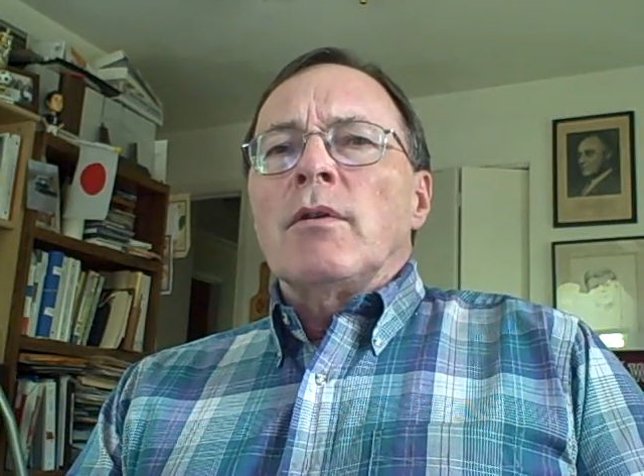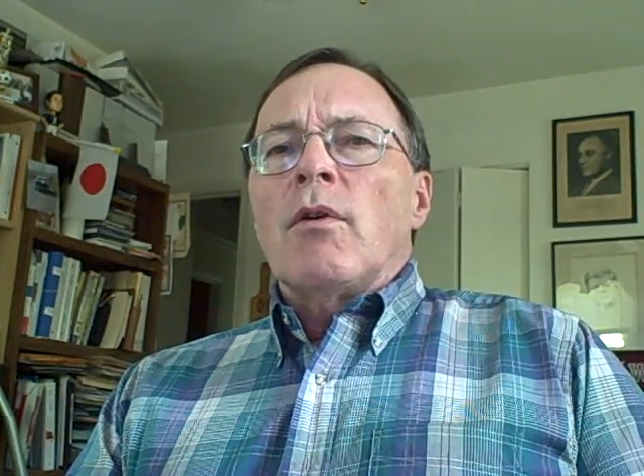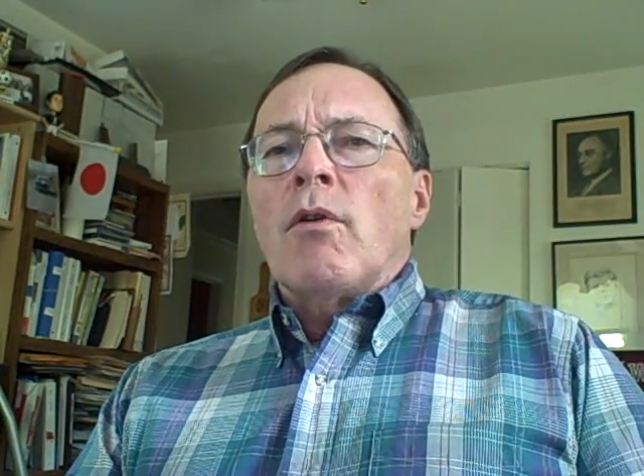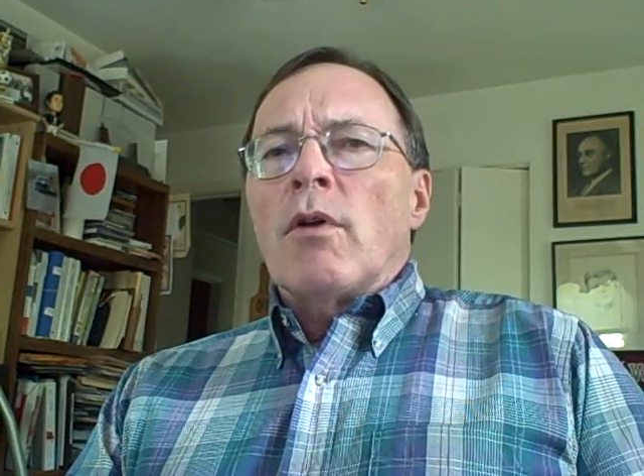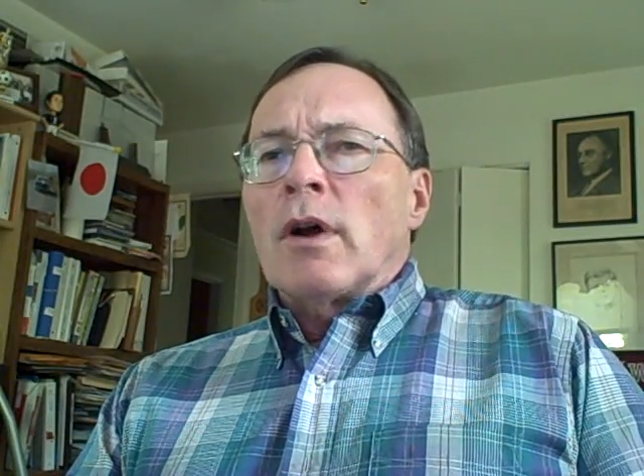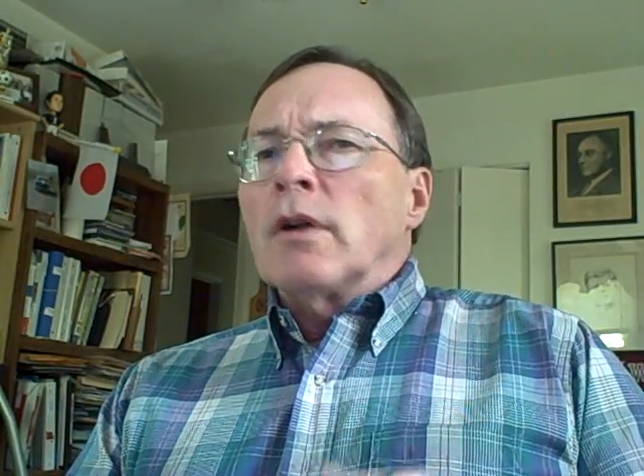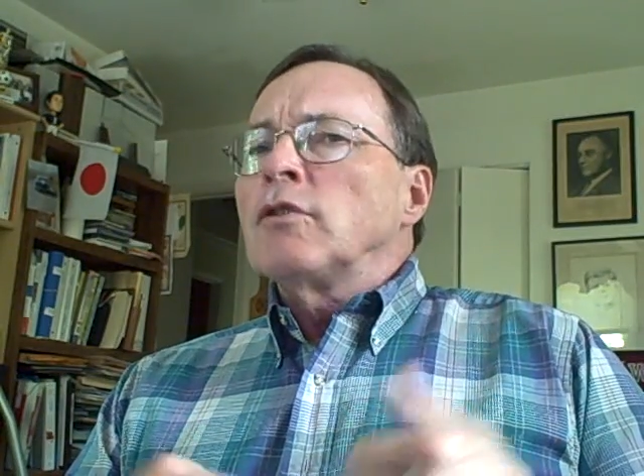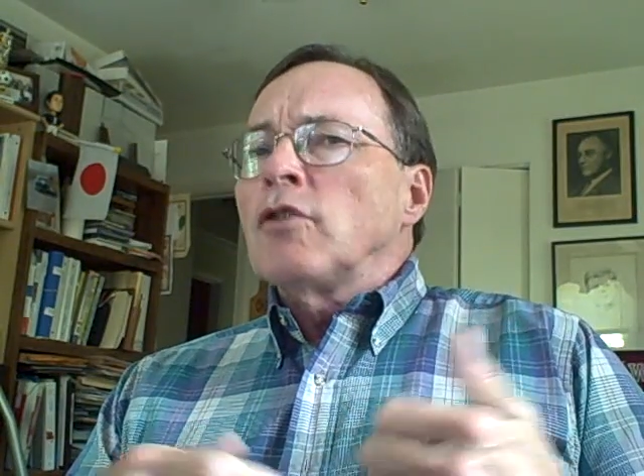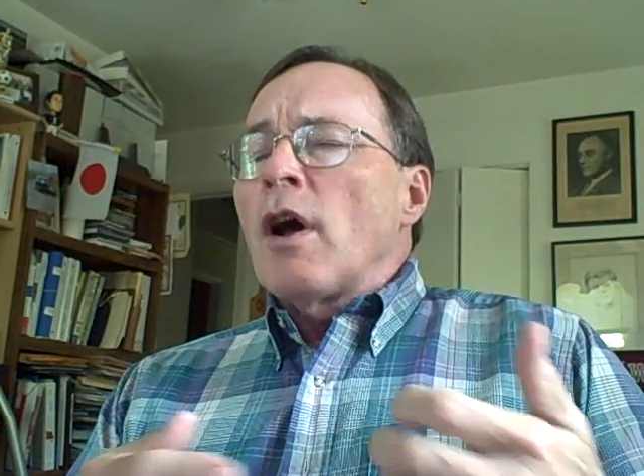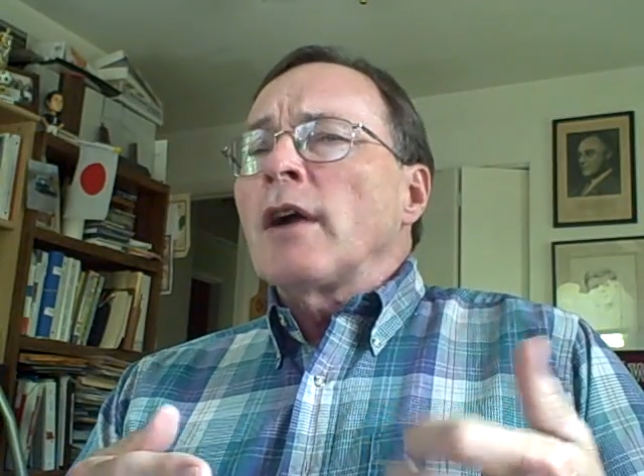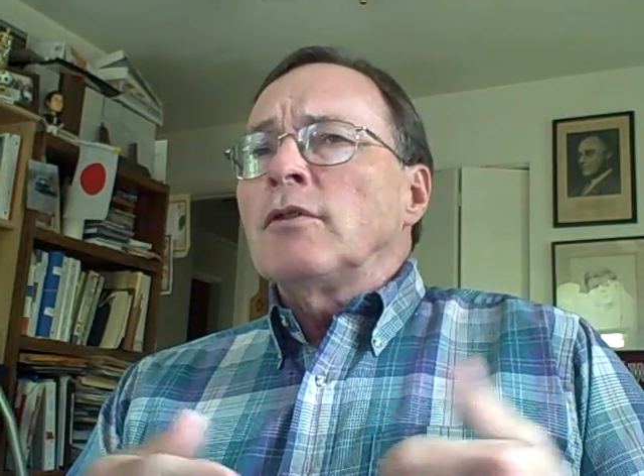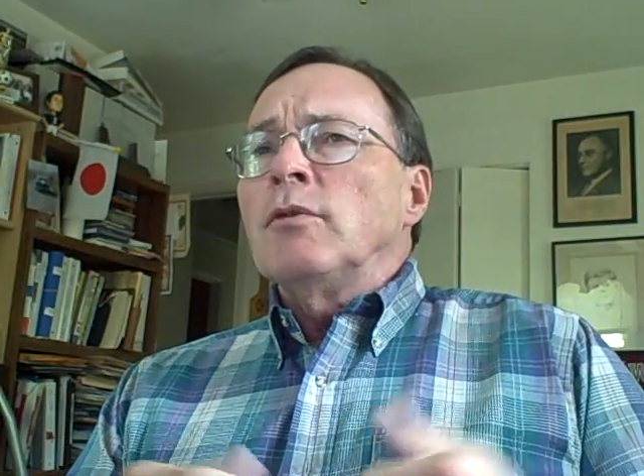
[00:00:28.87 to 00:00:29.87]
or
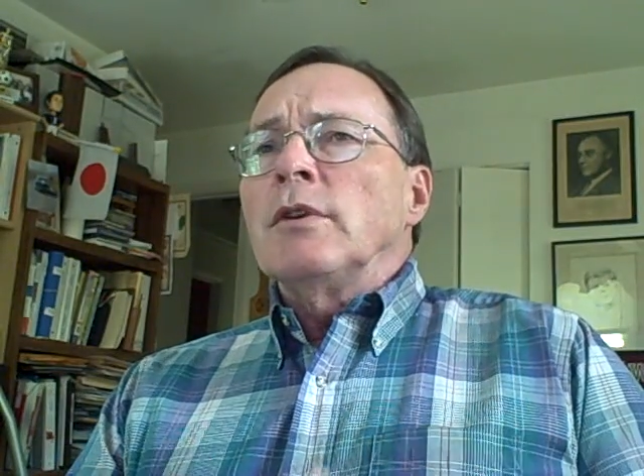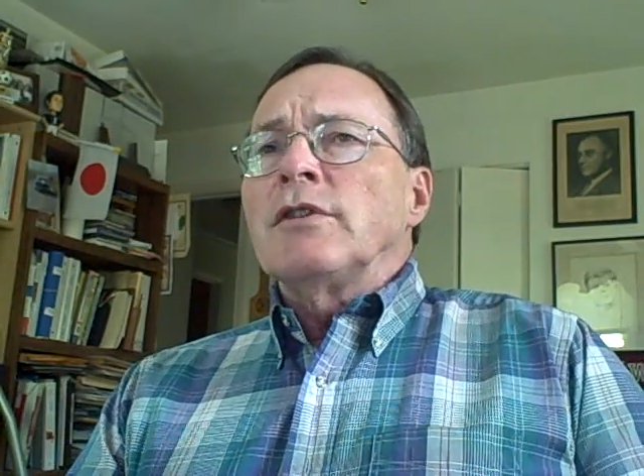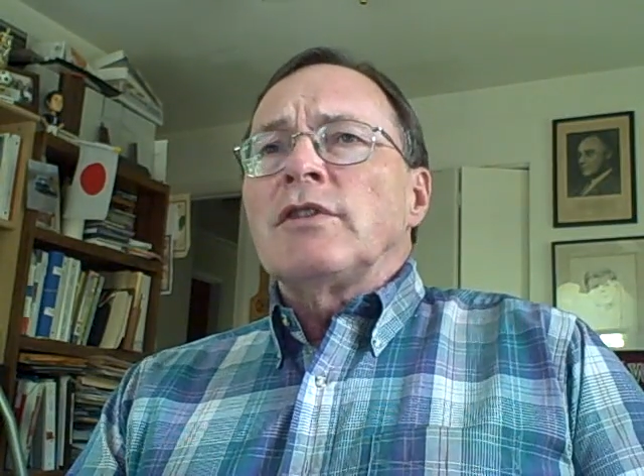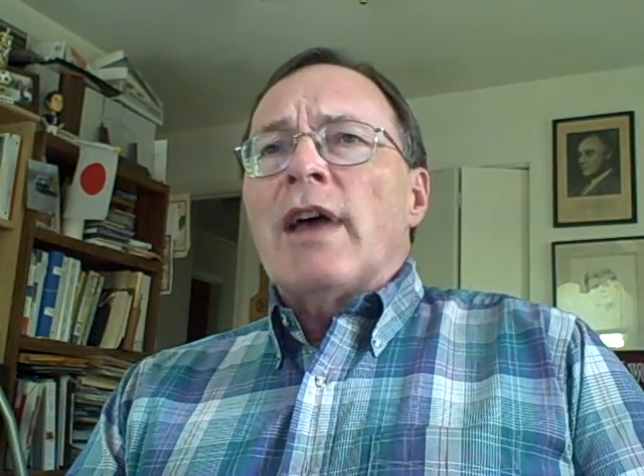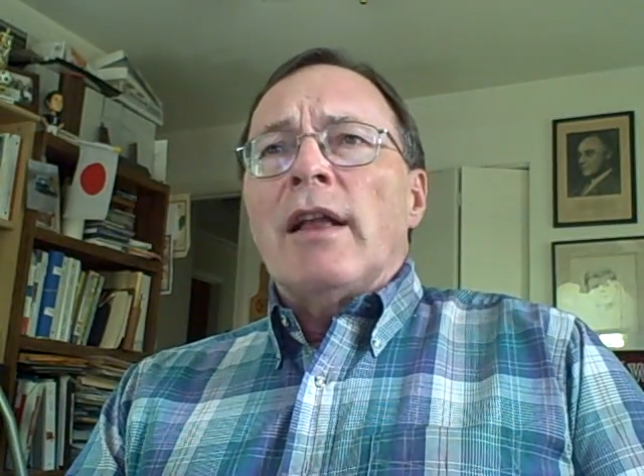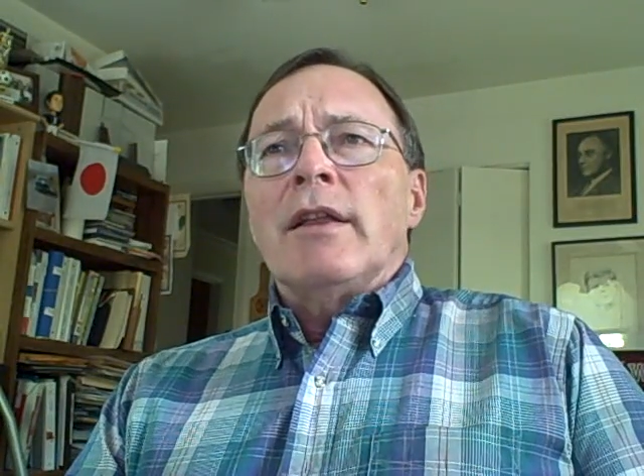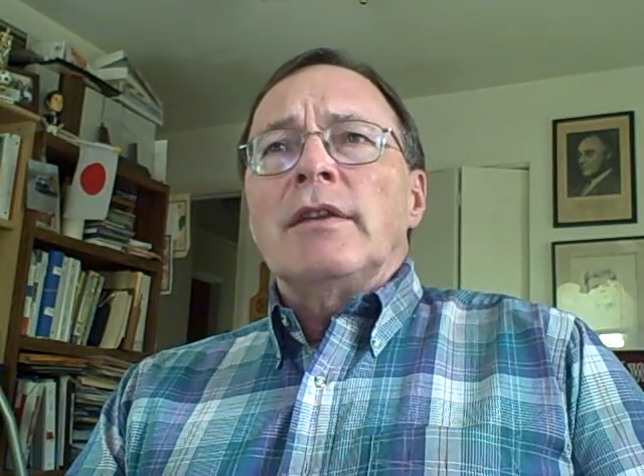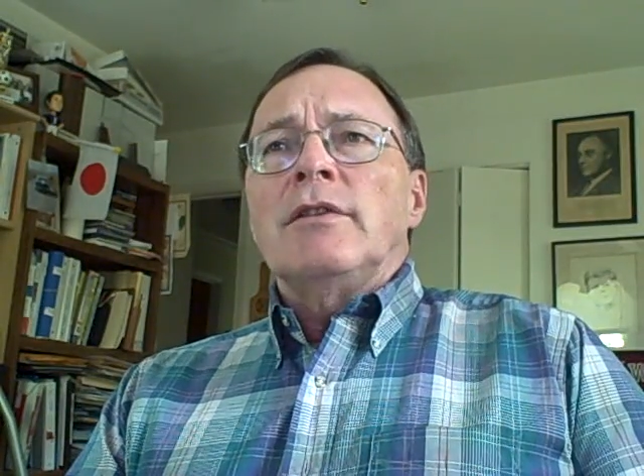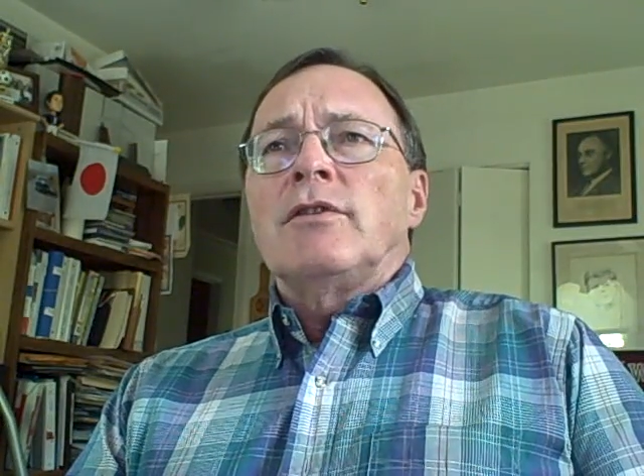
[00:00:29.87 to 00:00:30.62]
talk to a solid